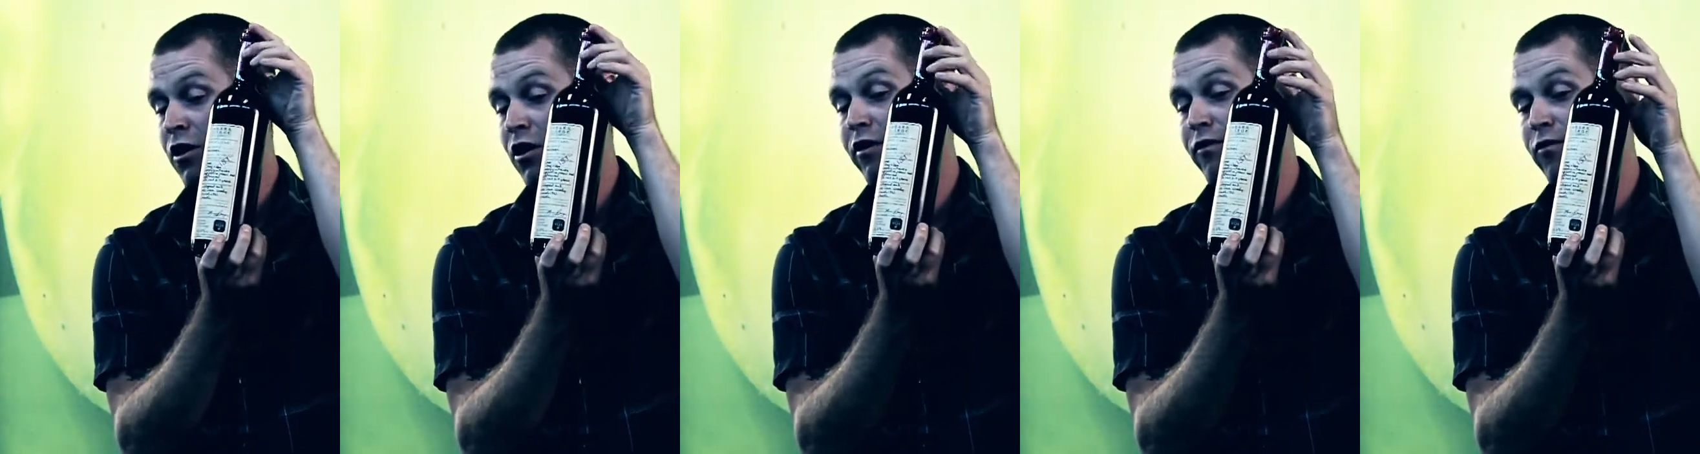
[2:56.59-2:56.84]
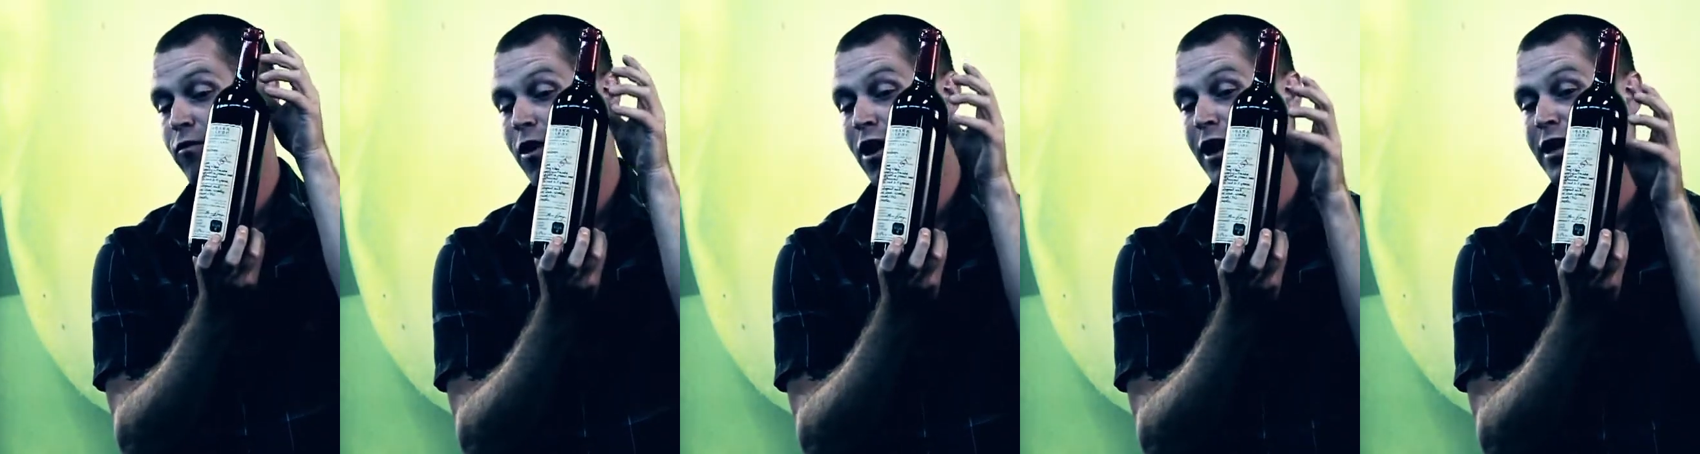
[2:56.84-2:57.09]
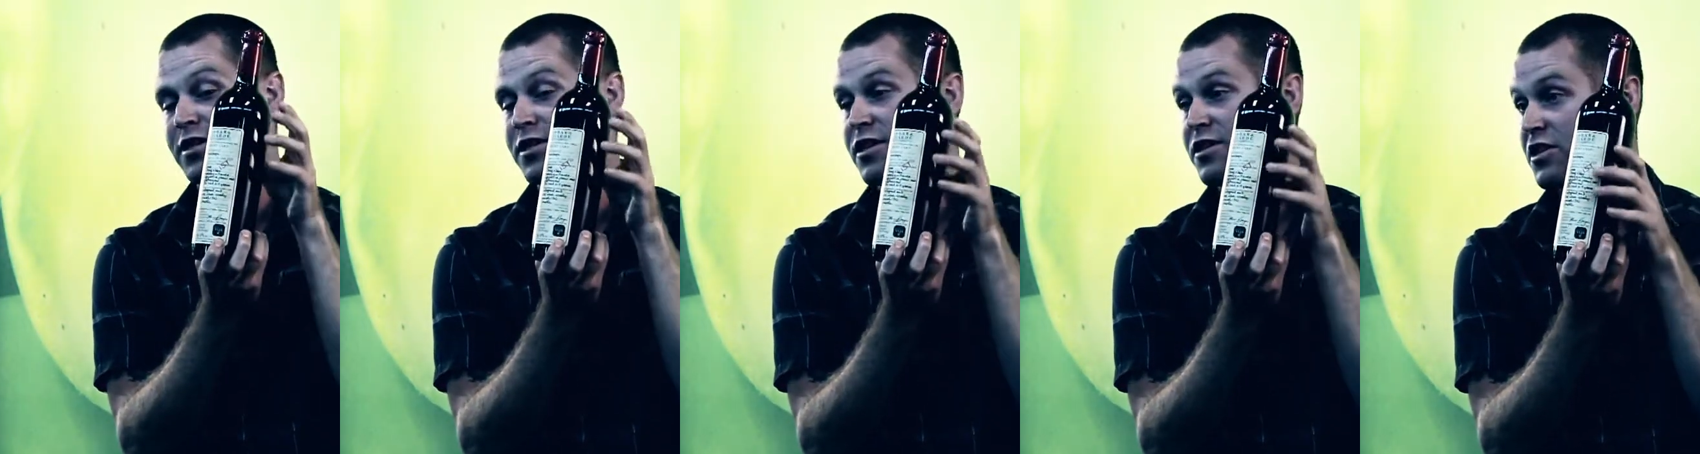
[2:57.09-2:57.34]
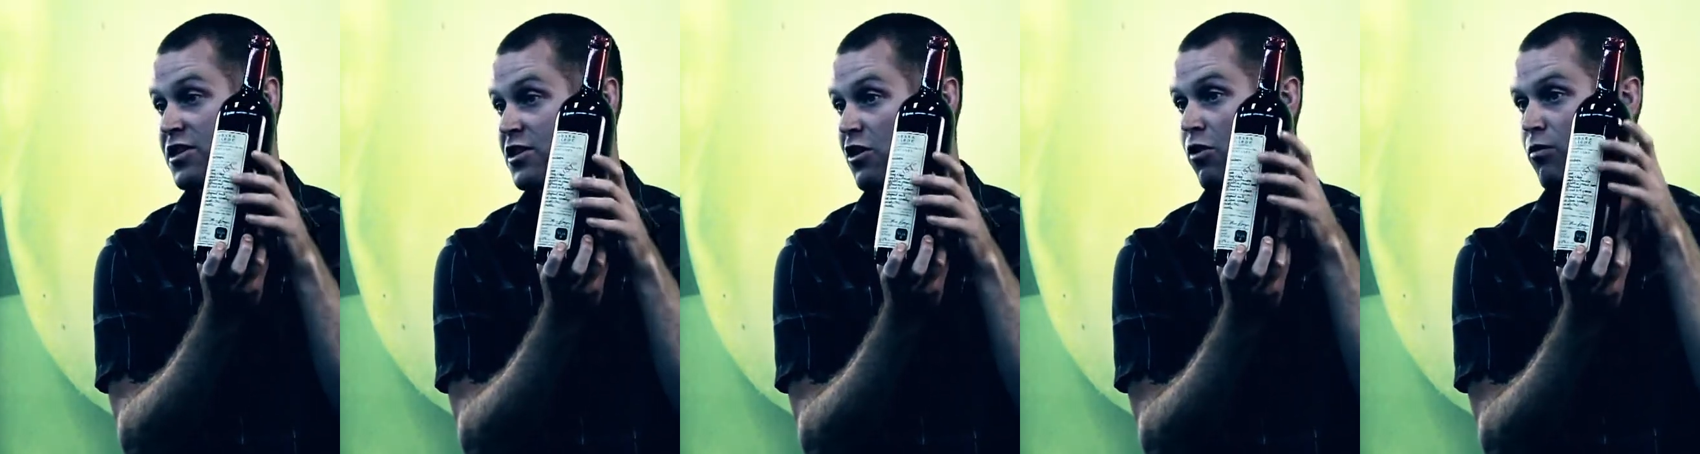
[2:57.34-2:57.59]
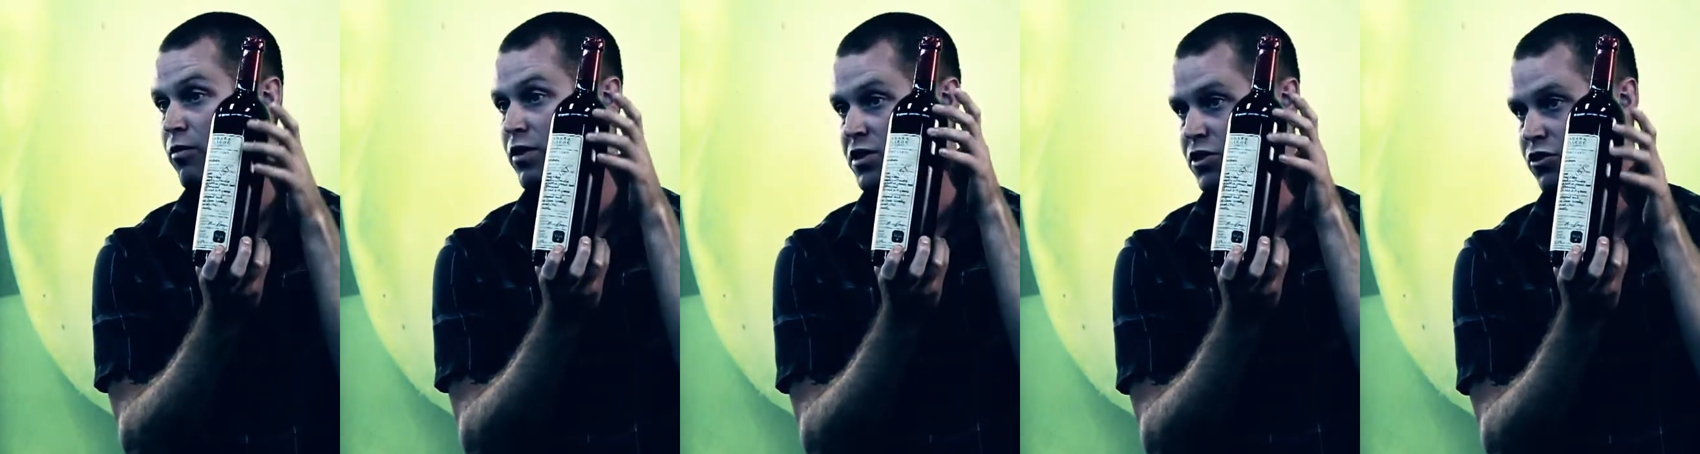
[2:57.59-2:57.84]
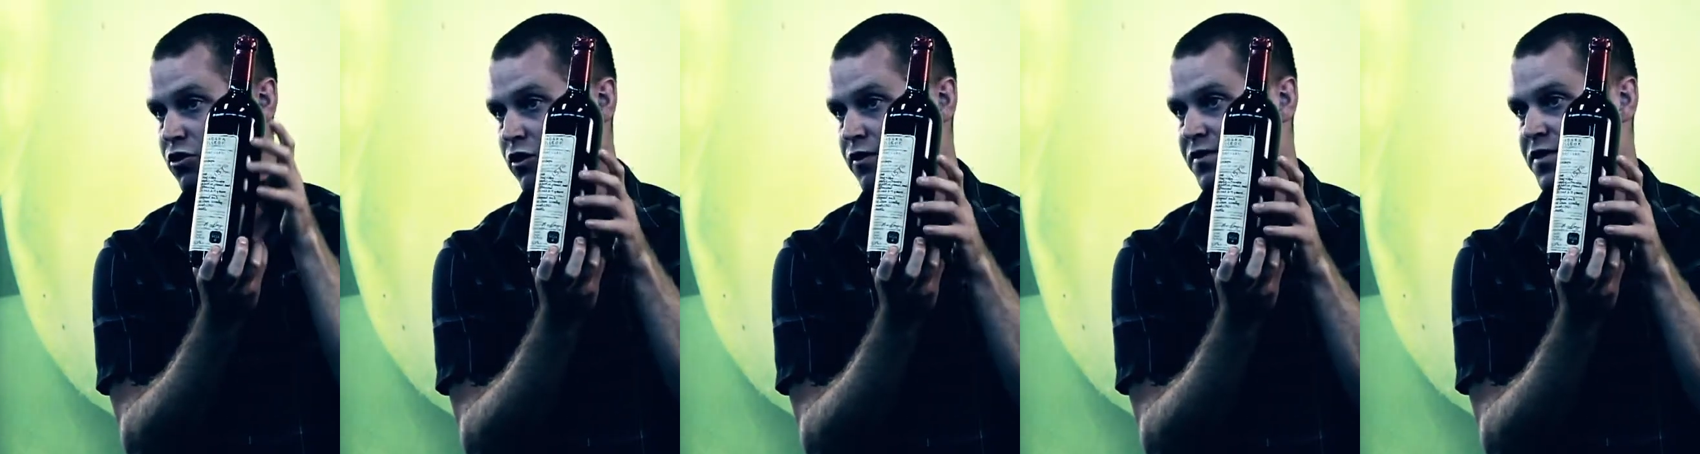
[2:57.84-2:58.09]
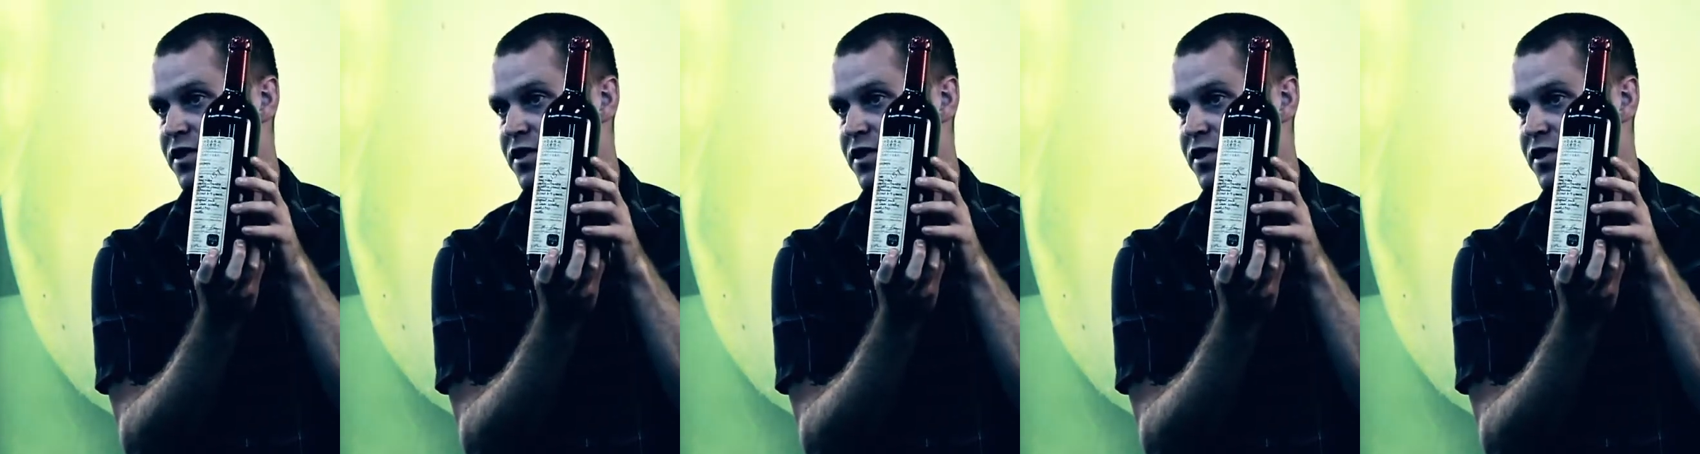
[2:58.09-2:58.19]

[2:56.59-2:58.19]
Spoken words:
of wines. This is our reserve